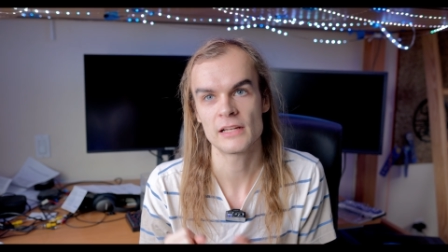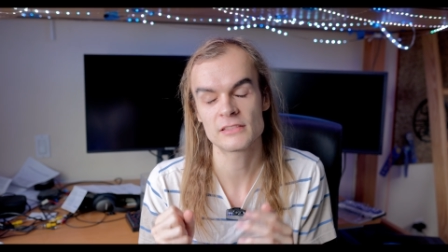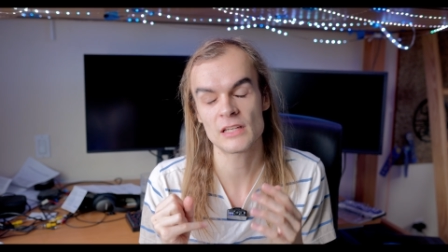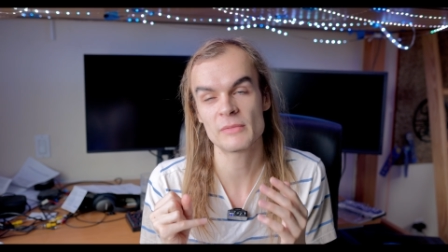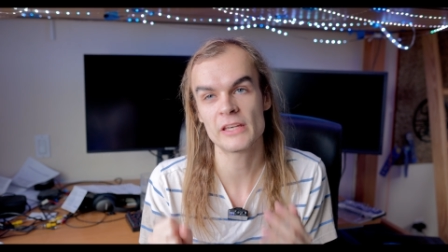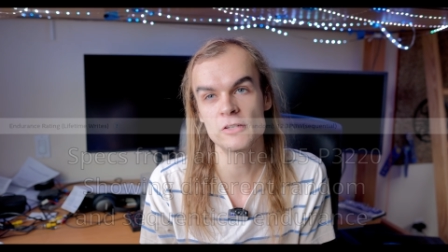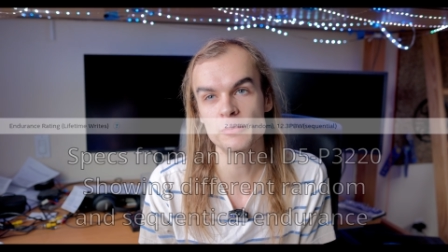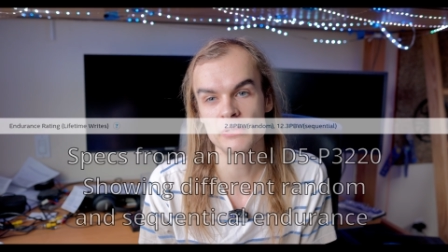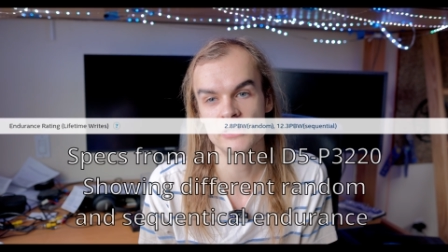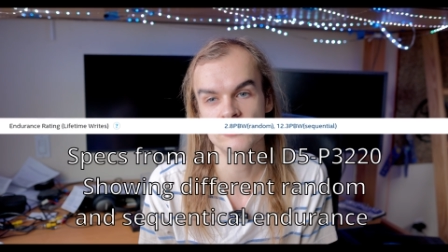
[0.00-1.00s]
And some
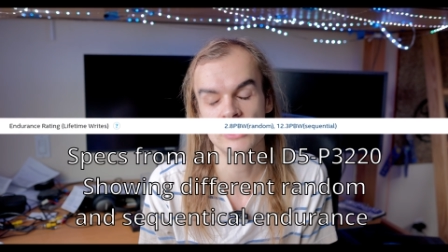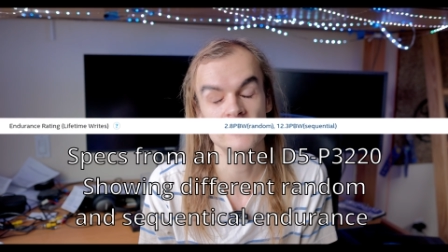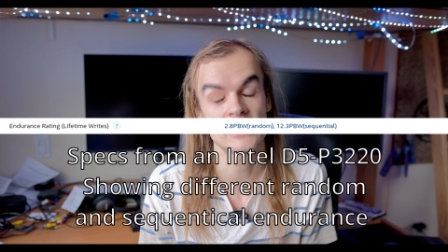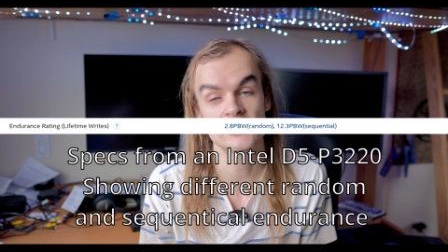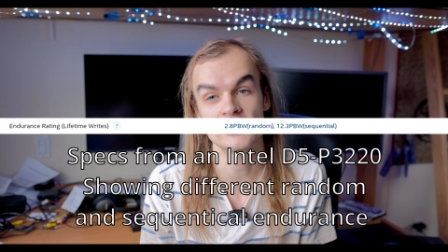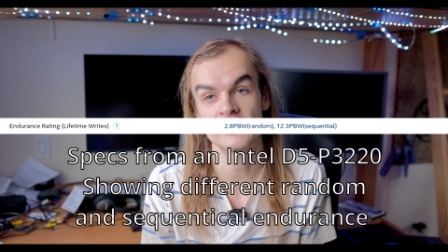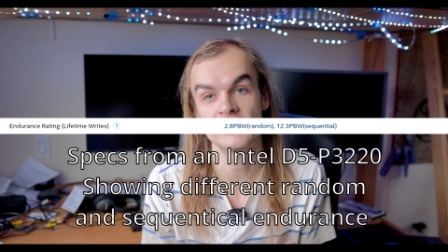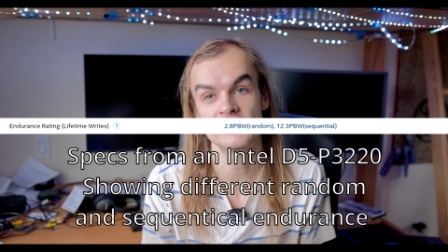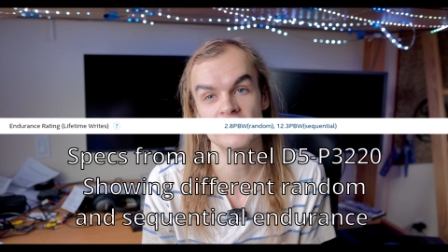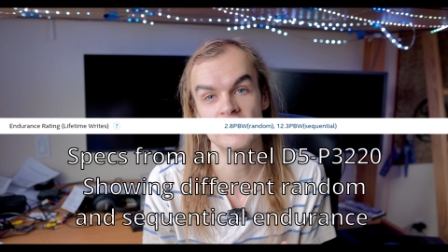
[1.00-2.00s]
enterprise drives actually
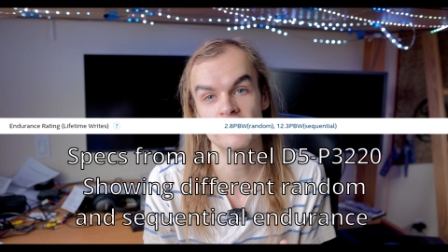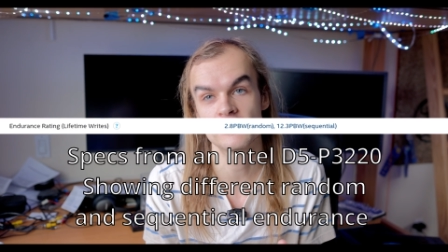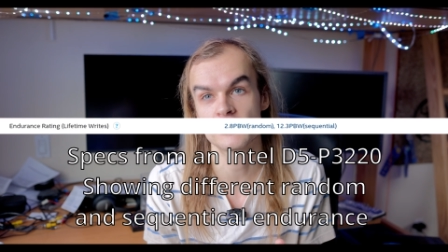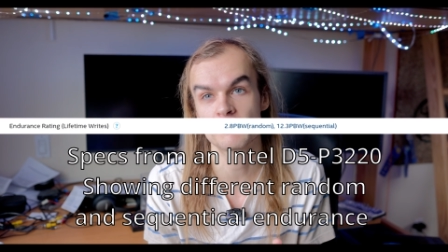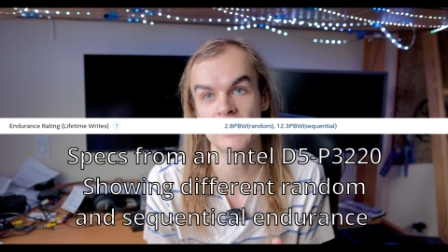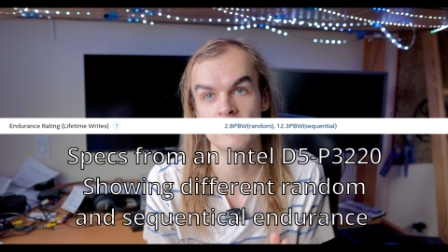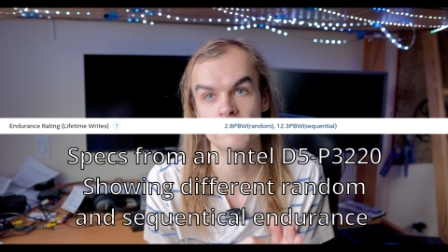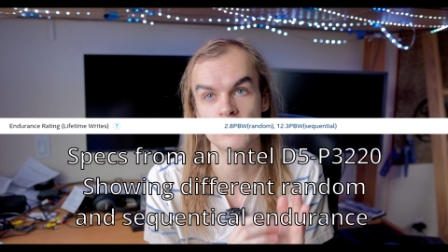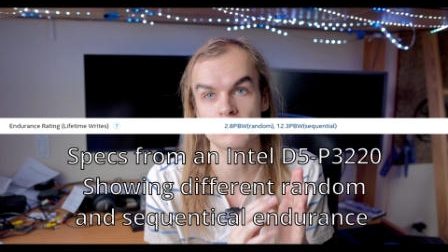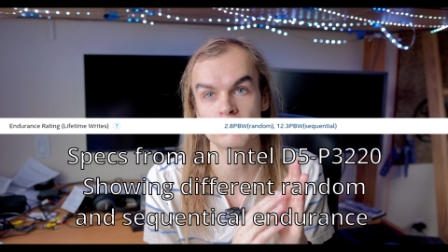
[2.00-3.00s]
list a different spec
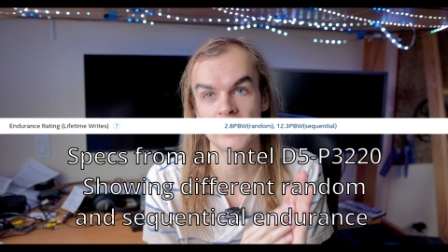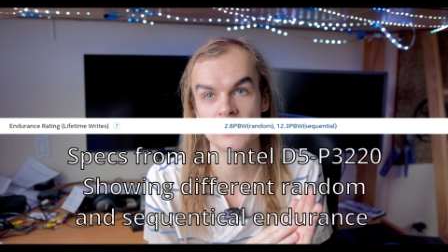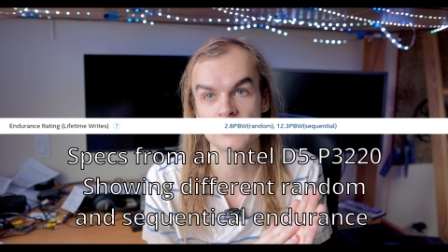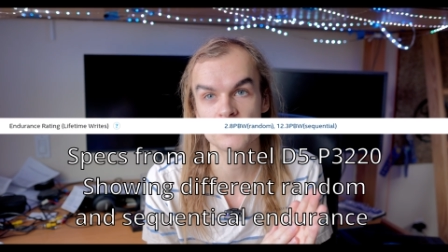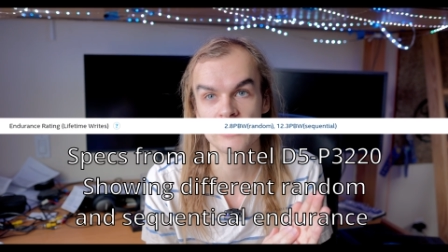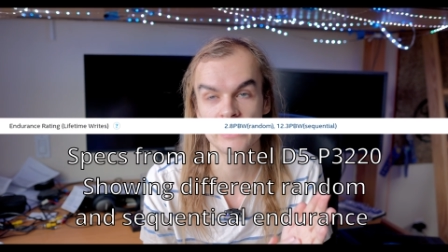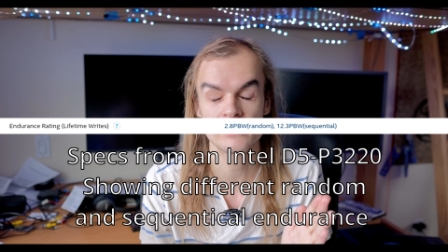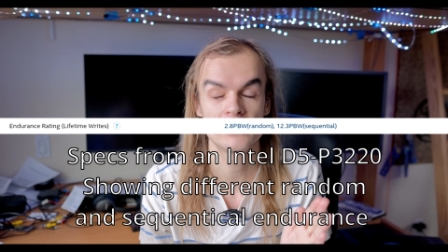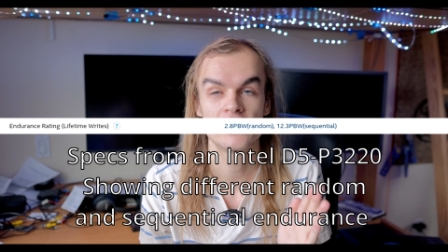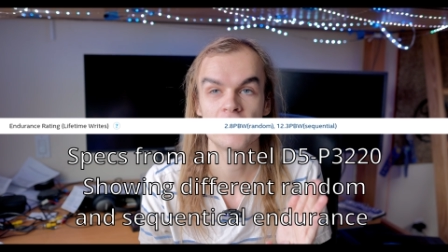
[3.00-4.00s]
for random write